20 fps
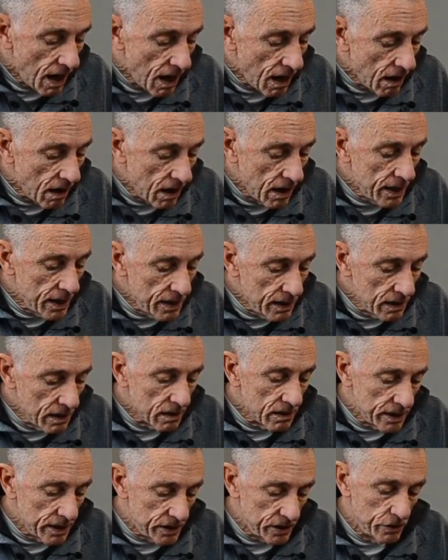I
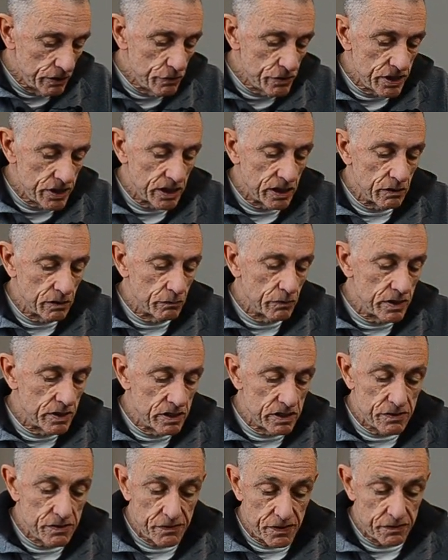like using it with
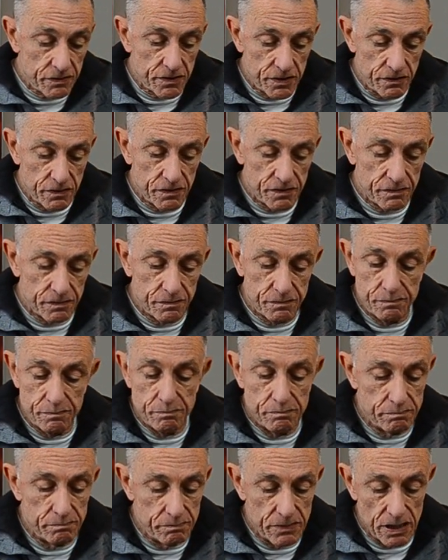this
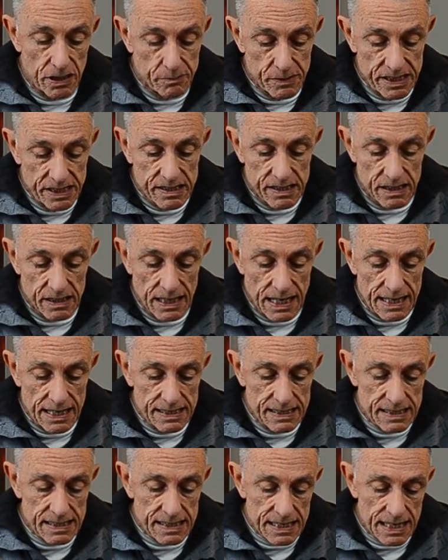50mm
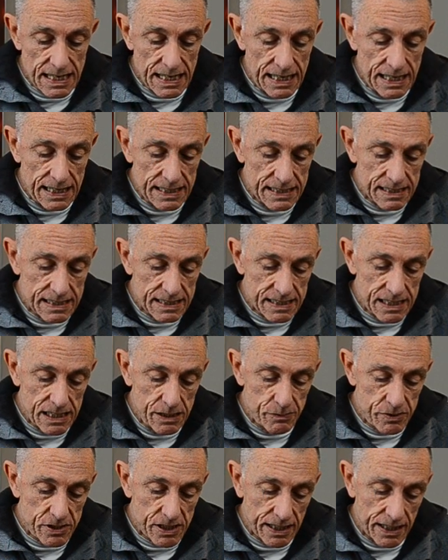lens. It
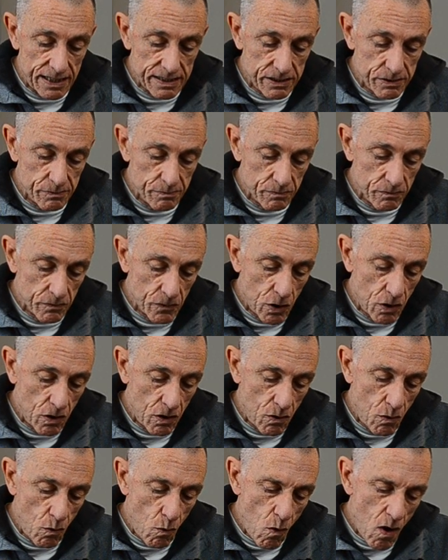seems to get some
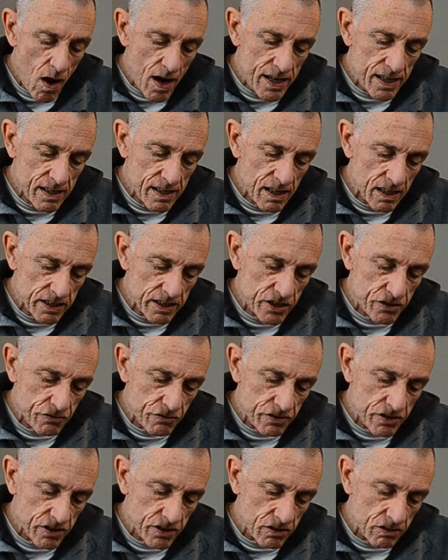quite nice
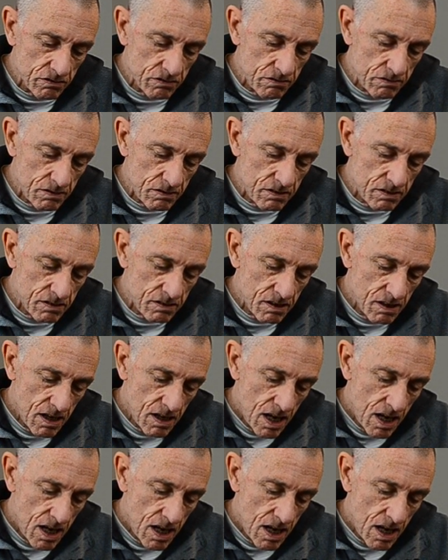results.